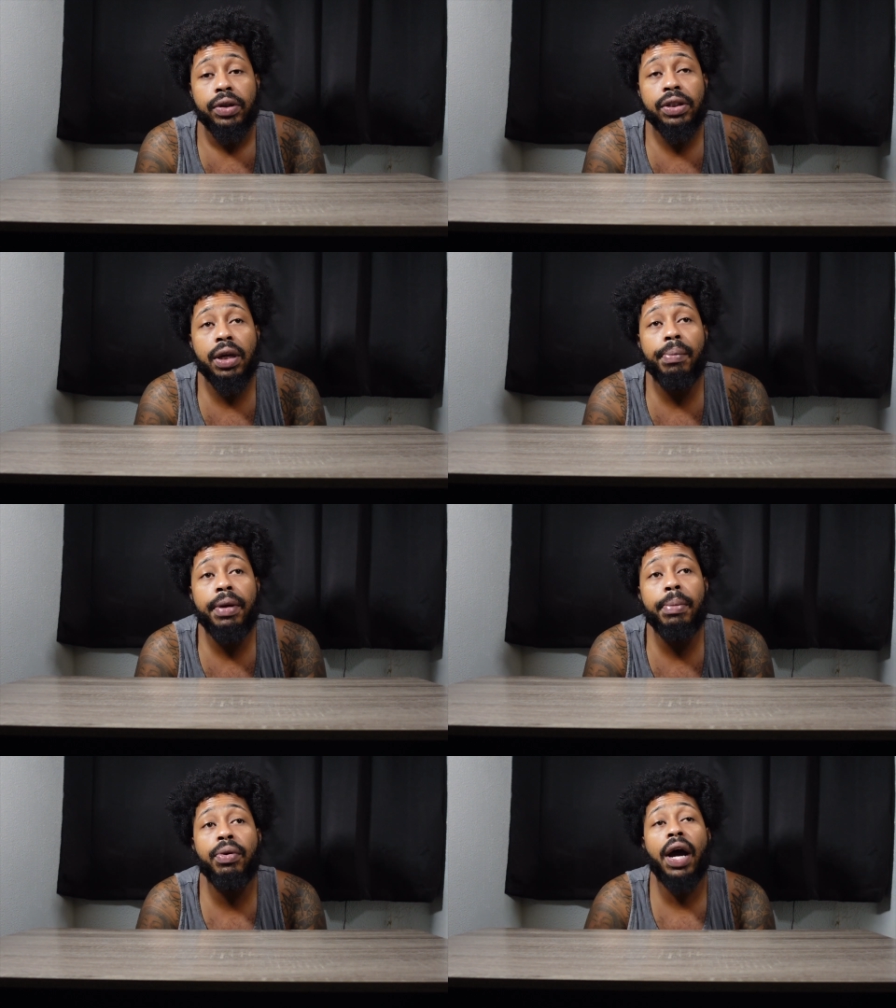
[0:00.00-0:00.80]
Some
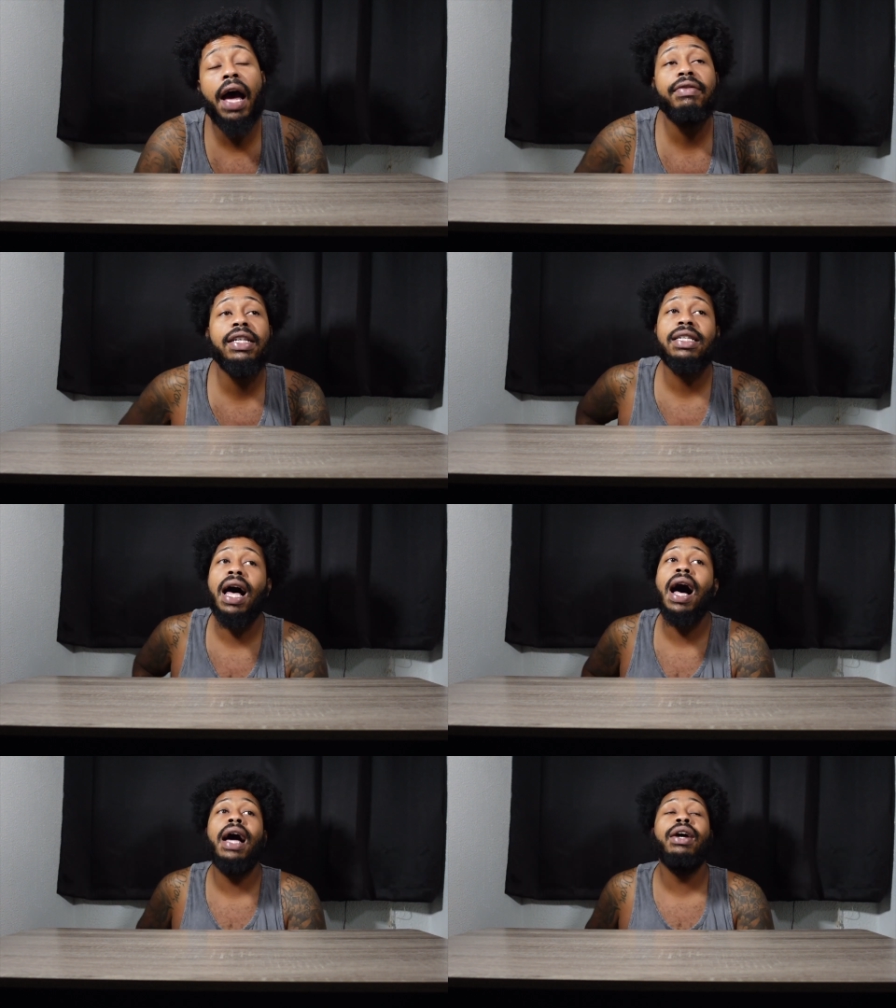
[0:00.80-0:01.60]
people have this
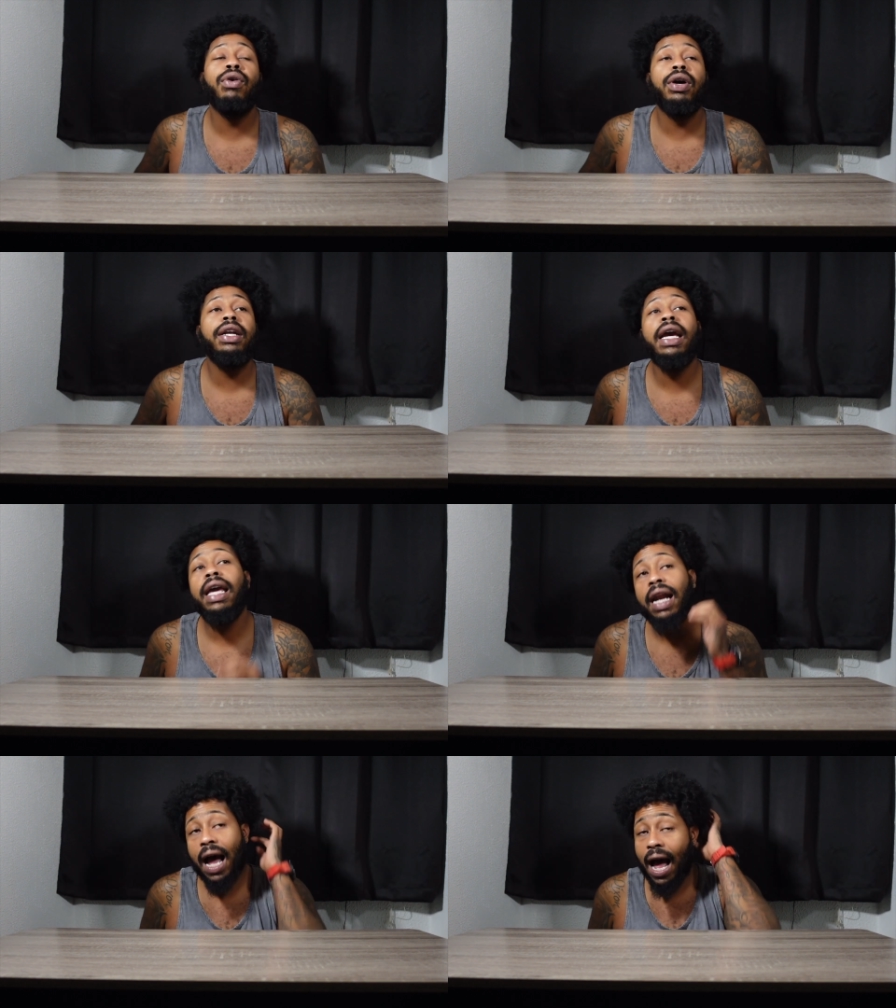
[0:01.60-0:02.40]
high or they
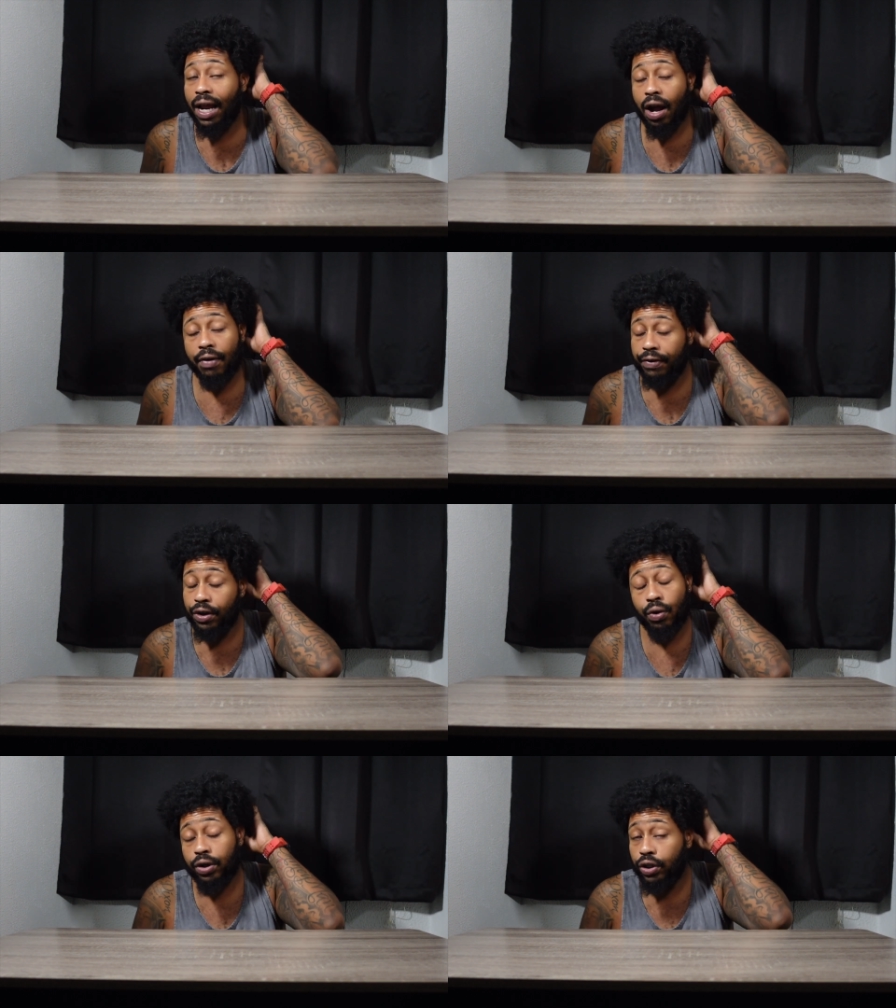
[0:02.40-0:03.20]
get a high off of
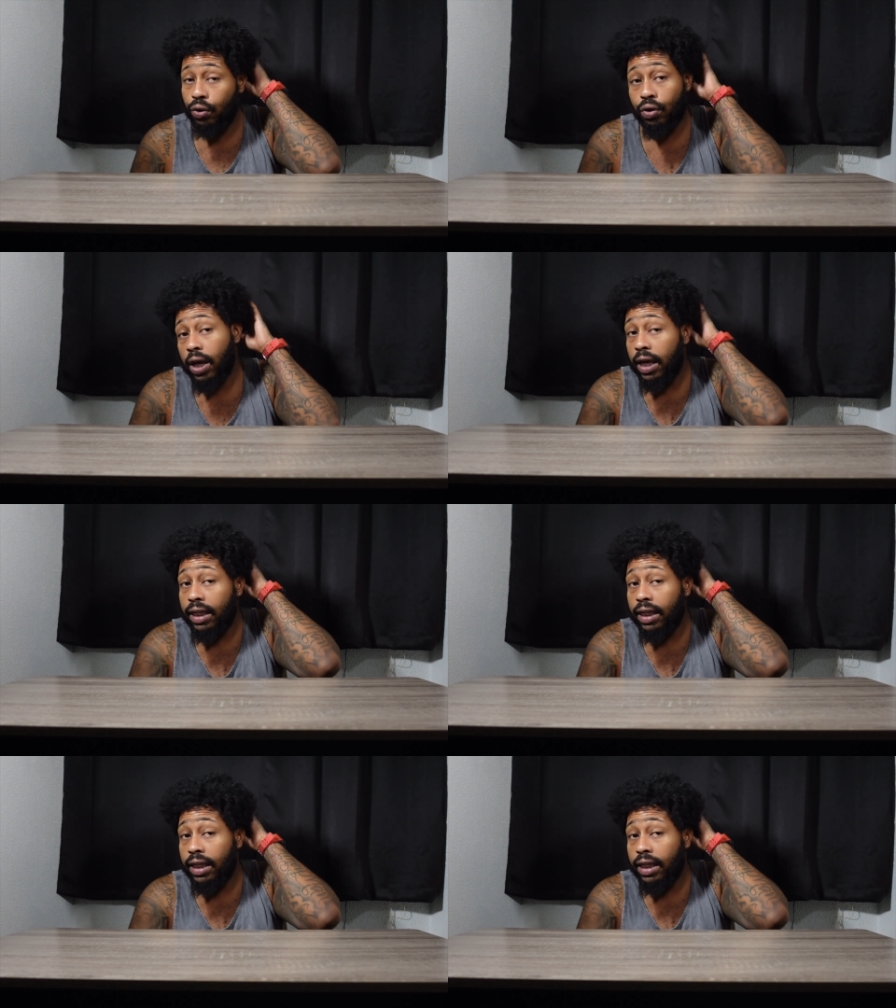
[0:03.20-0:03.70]
knowing, yo,